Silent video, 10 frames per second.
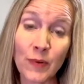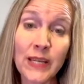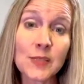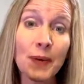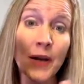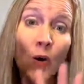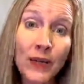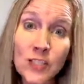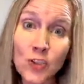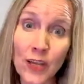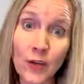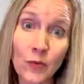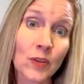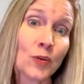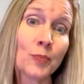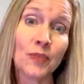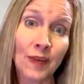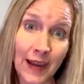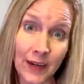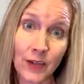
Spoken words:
but always check with your provider.